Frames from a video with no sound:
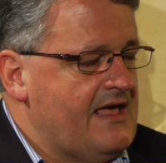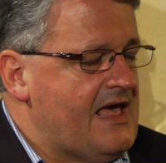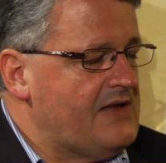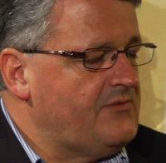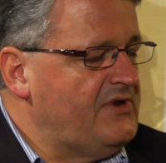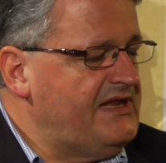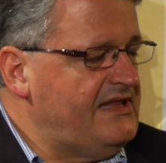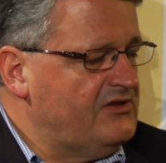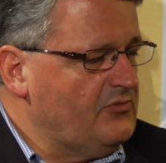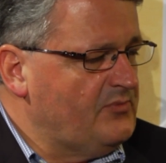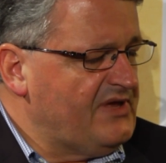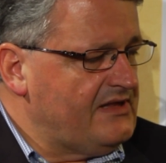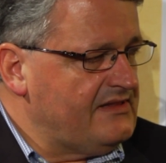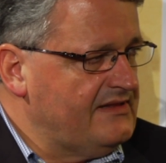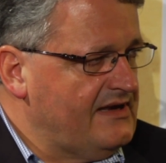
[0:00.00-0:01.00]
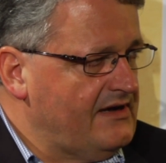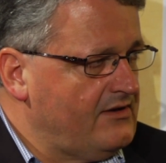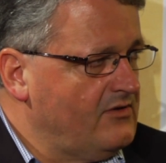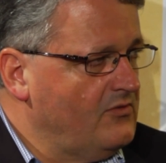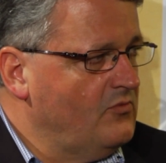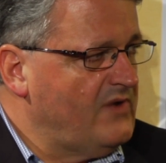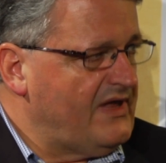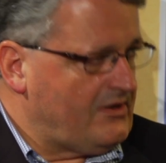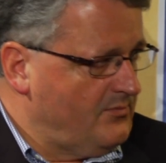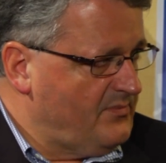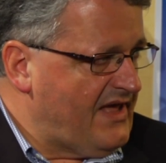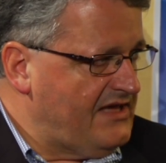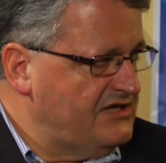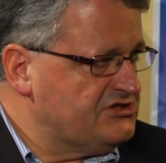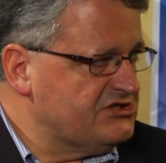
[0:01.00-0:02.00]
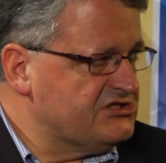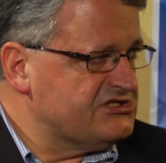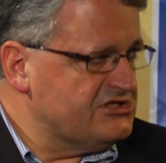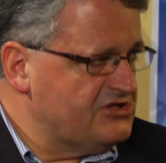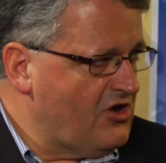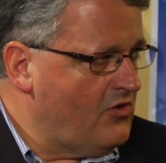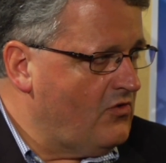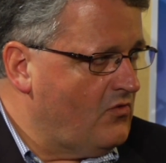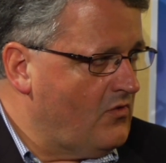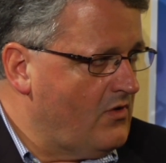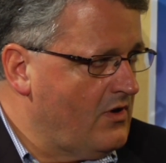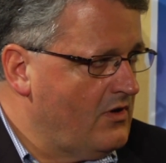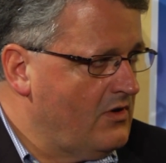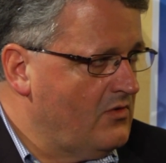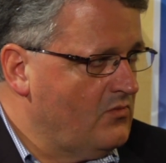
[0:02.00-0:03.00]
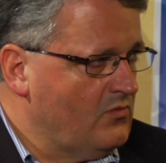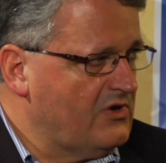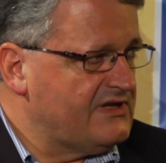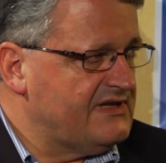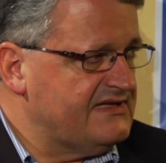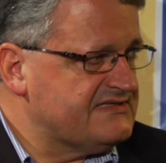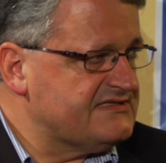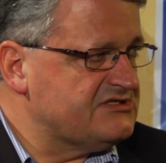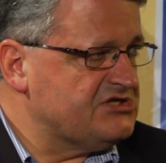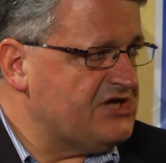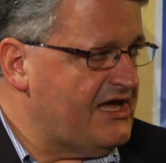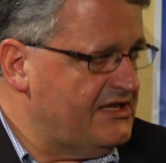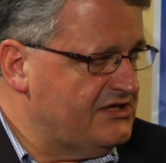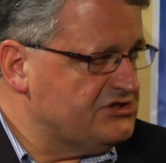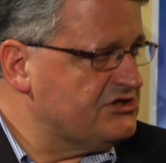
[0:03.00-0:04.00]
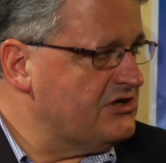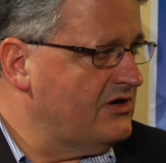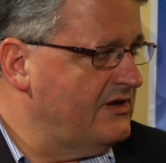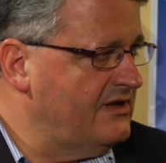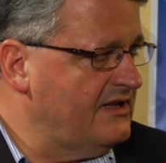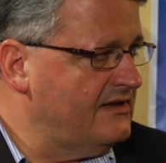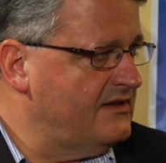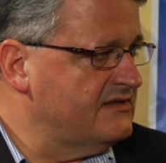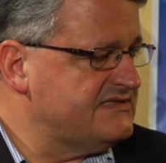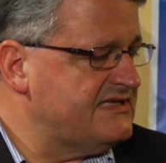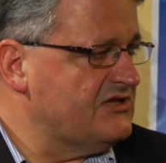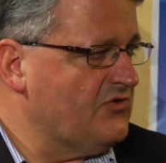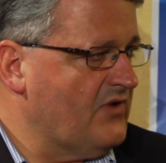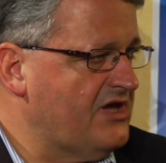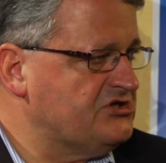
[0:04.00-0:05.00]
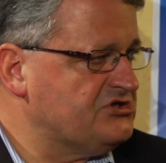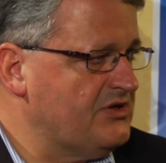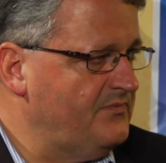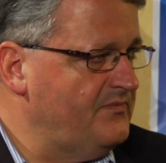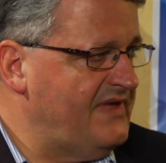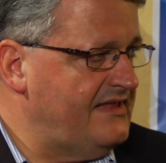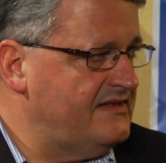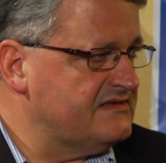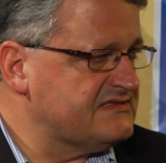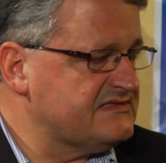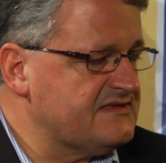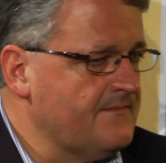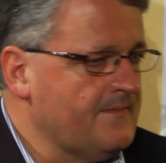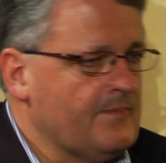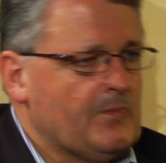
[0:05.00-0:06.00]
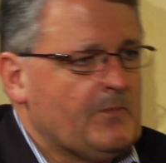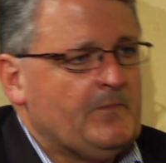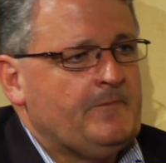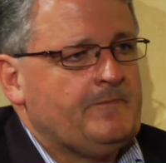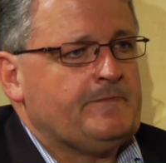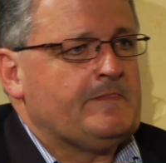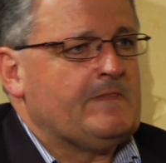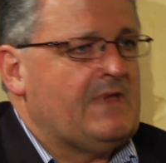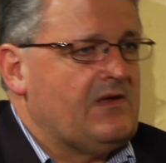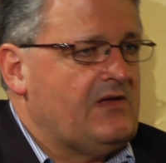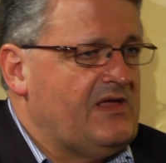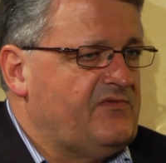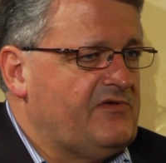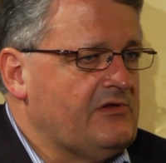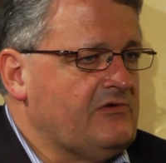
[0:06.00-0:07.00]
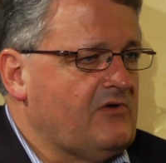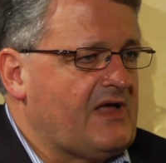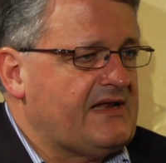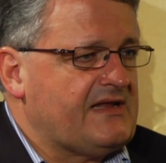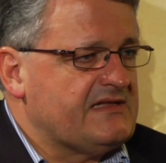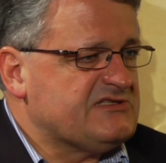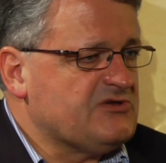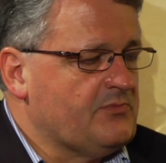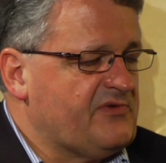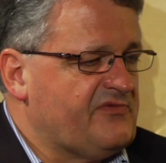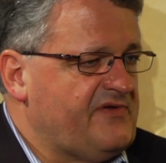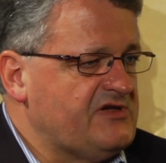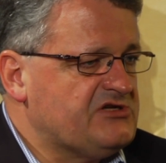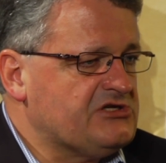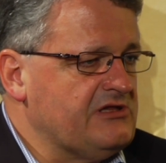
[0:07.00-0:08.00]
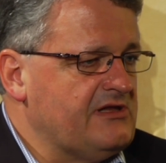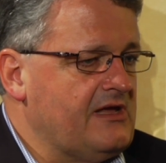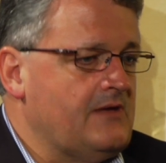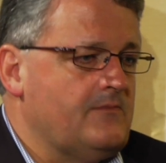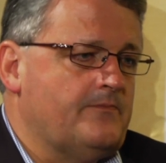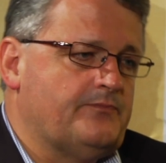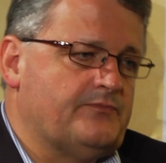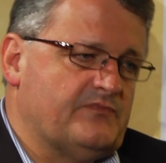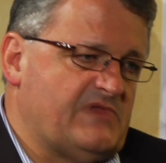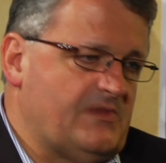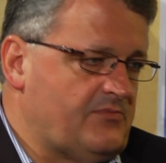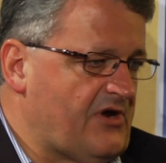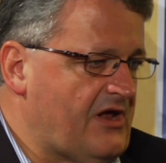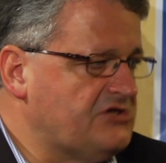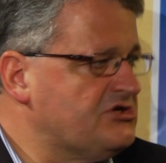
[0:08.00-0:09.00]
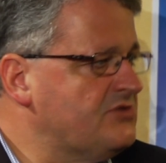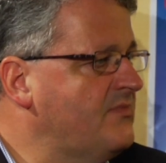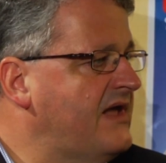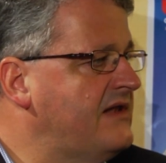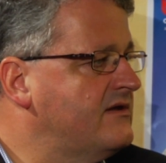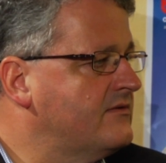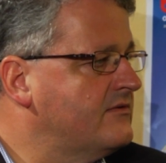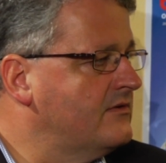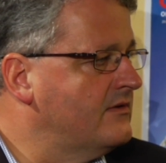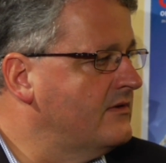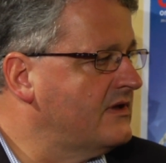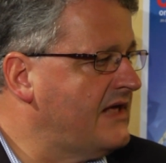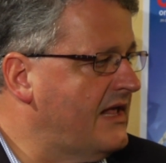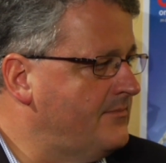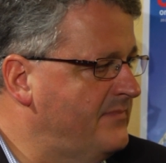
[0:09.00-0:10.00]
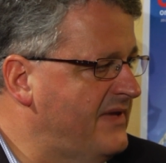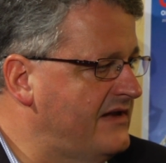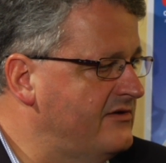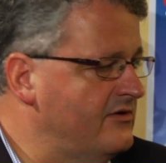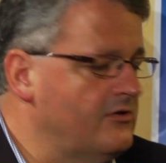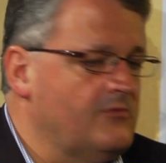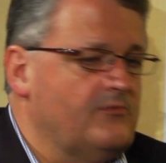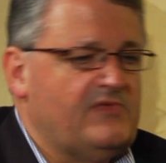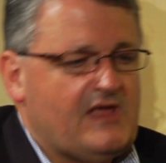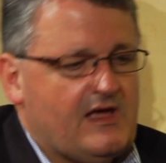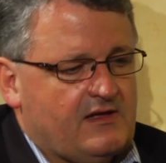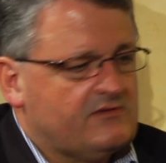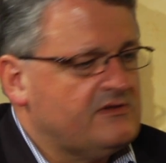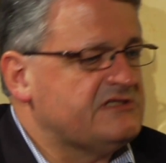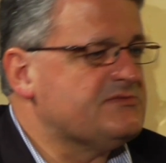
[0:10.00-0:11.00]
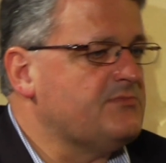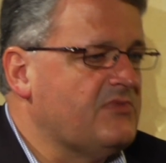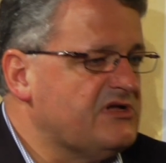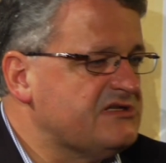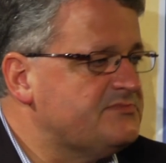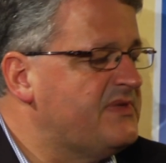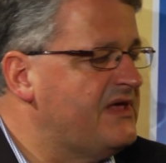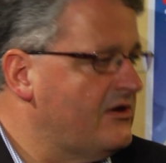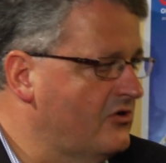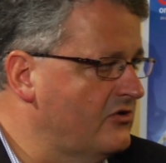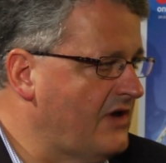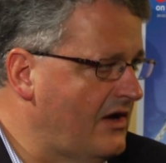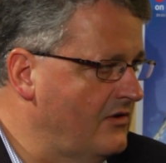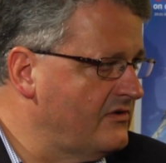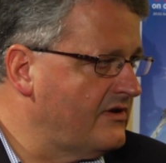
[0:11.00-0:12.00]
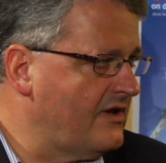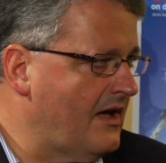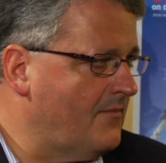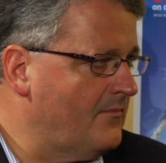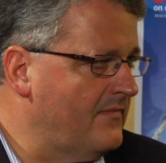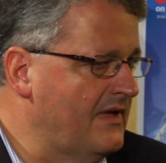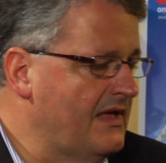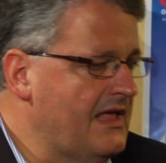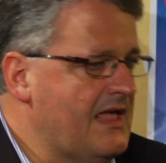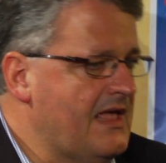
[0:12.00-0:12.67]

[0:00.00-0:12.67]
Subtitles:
And we need to be clear whether patients know what this change in situation means. If you look at it superficially, depression might get better. Yeah, this must be a good outcome.